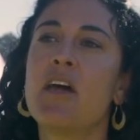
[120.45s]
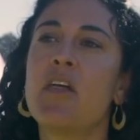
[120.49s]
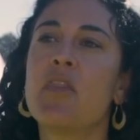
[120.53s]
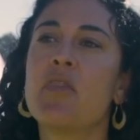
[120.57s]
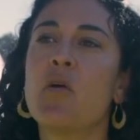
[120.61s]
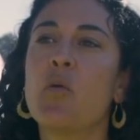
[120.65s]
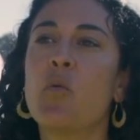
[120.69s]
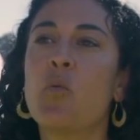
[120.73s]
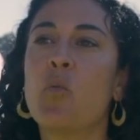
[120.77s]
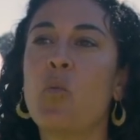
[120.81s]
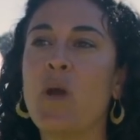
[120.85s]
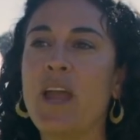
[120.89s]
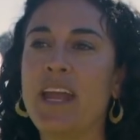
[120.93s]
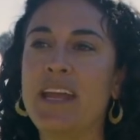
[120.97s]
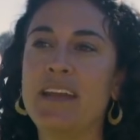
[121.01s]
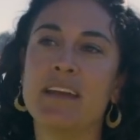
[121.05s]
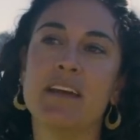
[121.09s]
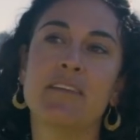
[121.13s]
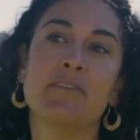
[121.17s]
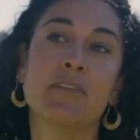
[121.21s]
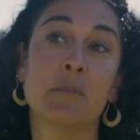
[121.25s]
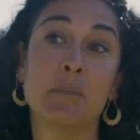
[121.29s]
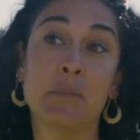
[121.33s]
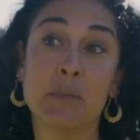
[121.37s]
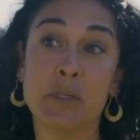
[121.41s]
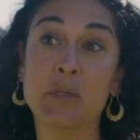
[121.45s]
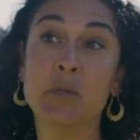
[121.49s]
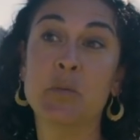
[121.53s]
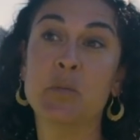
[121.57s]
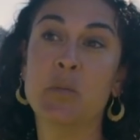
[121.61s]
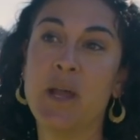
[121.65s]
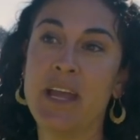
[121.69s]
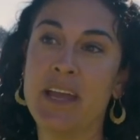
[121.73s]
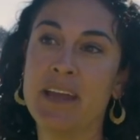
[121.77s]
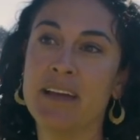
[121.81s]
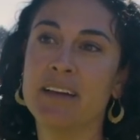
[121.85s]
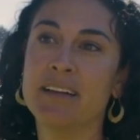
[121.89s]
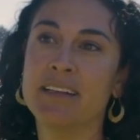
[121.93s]
the weight of a blue
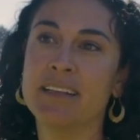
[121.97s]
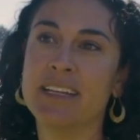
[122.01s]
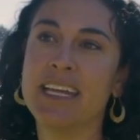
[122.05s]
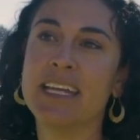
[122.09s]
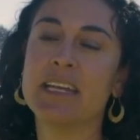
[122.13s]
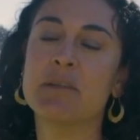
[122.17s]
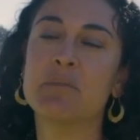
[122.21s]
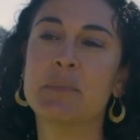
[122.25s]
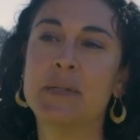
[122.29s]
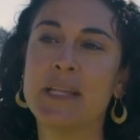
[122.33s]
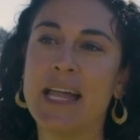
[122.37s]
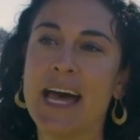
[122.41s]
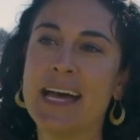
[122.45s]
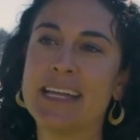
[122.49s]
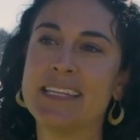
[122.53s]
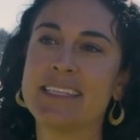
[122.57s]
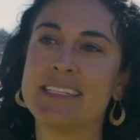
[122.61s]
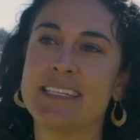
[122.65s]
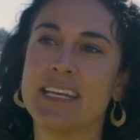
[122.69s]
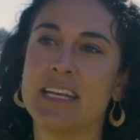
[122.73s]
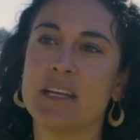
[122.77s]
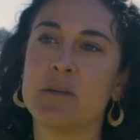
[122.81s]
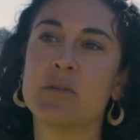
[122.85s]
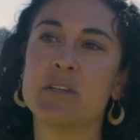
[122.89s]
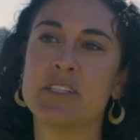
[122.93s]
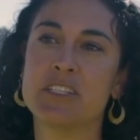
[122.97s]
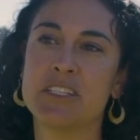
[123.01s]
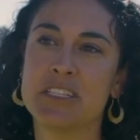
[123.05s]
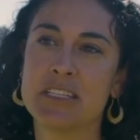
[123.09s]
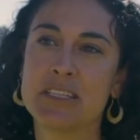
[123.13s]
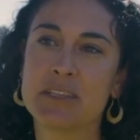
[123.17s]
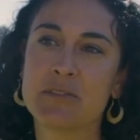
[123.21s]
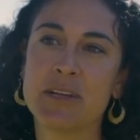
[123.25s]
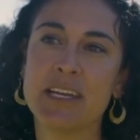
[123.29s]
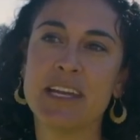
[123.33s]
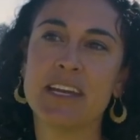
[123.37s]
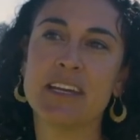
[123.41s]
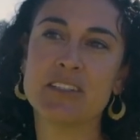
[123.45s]
whale in plastic, which is
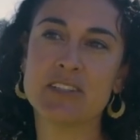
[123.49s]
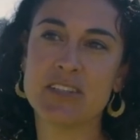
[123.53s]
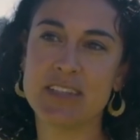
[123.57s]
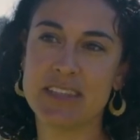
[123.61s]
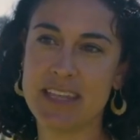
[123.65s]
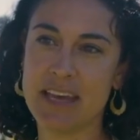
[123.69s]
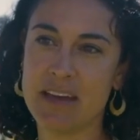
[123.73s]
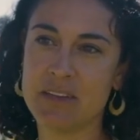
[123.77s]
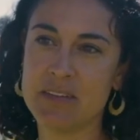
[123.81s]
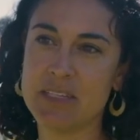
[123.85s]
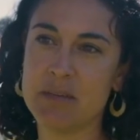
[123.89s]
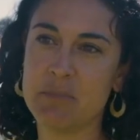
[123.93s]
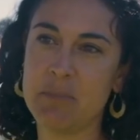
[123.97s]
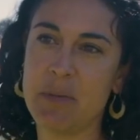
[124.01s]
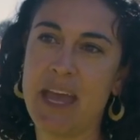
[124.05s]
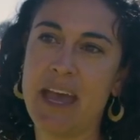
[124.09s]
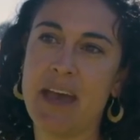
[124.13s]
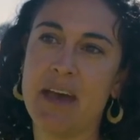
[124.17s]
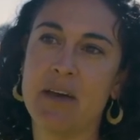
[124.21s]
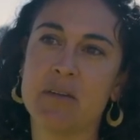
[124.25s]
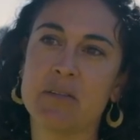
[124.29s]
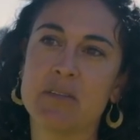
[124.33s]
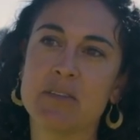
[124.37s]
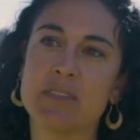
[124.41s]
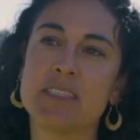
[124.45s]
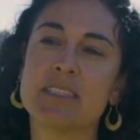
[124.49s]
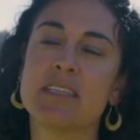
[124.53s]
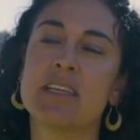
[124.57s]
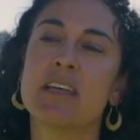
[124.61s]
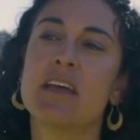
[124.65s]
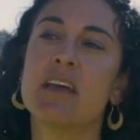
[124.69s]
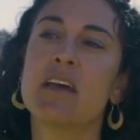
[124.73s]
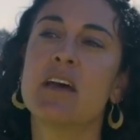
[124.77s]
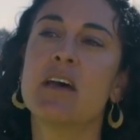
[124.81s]
three hundred thousand pounds,